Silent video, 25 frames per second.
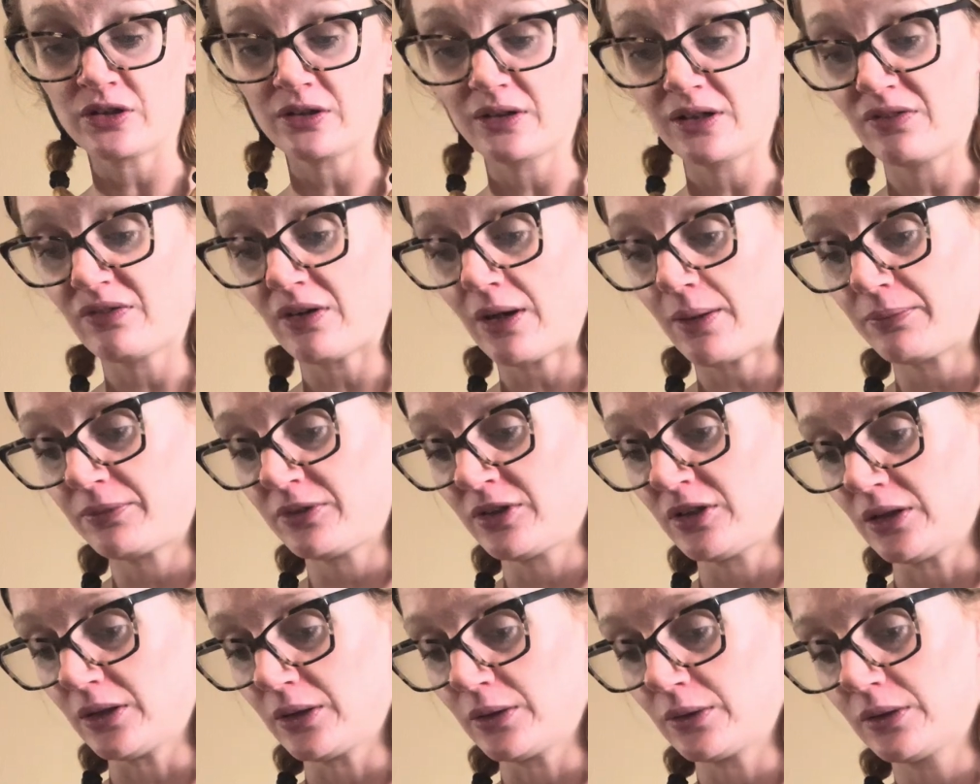live up
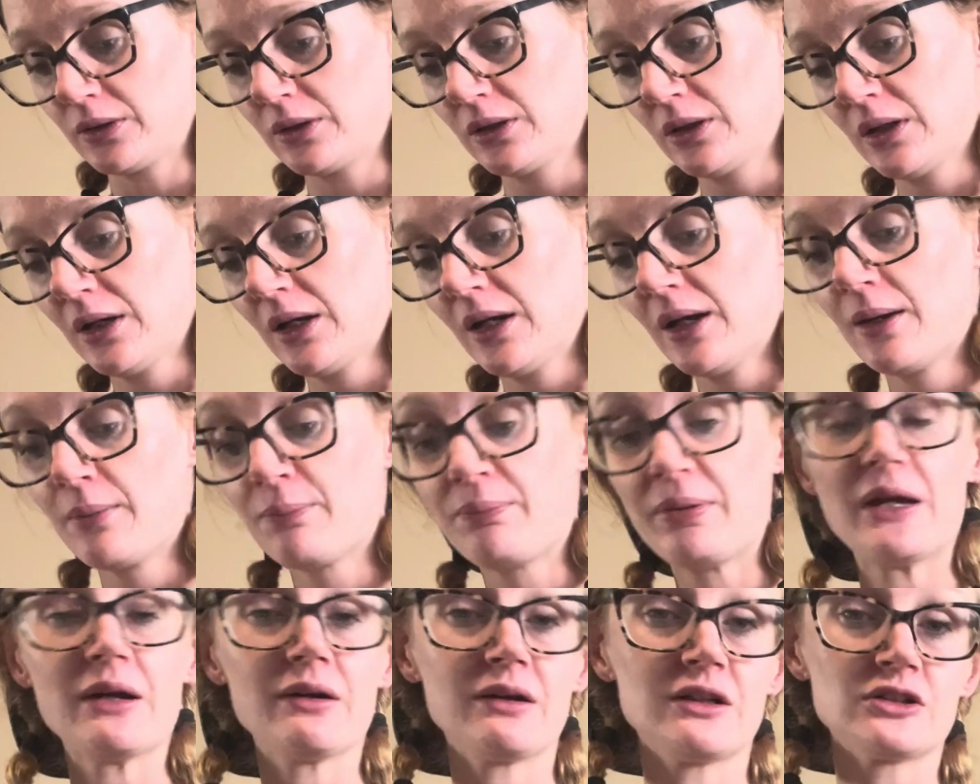to.
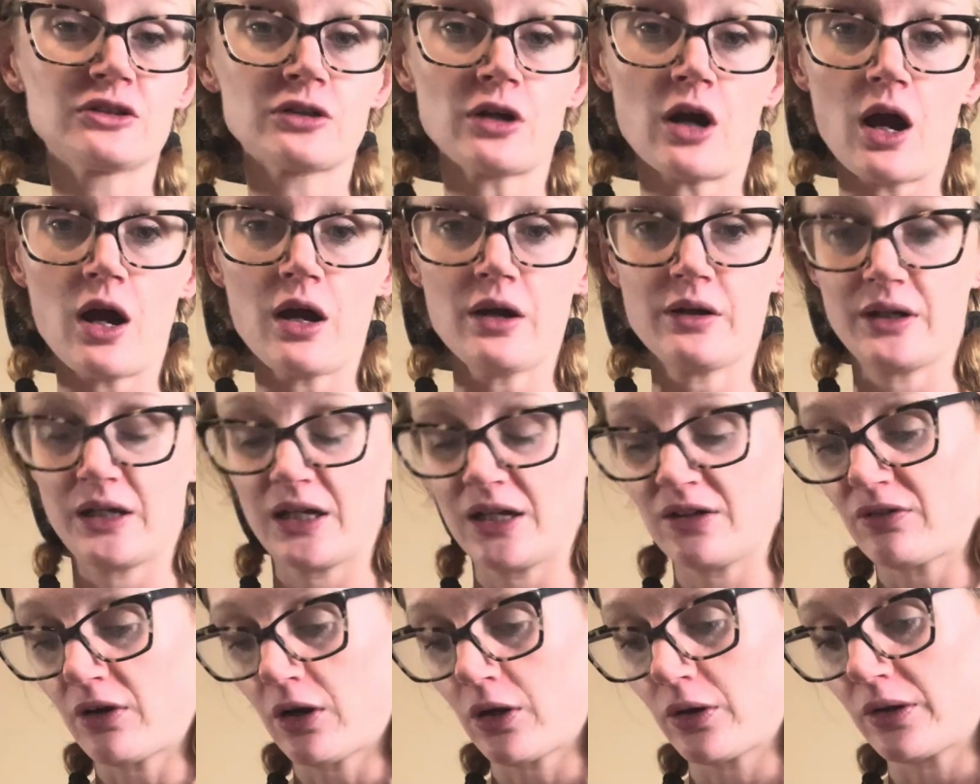Bill and Charlie
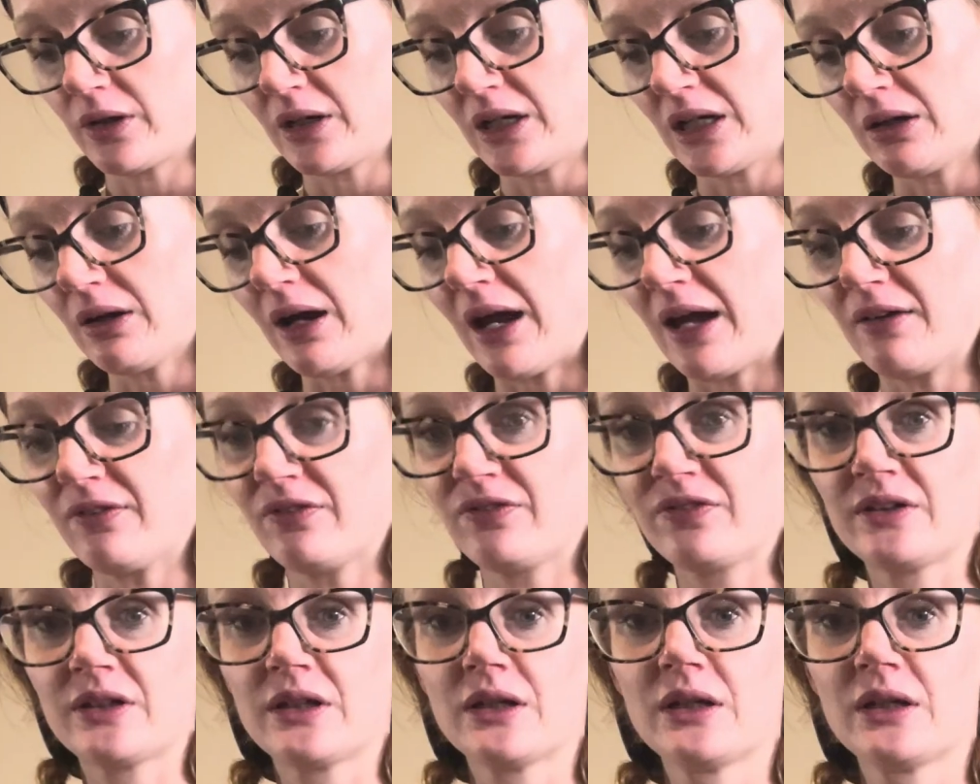have already left.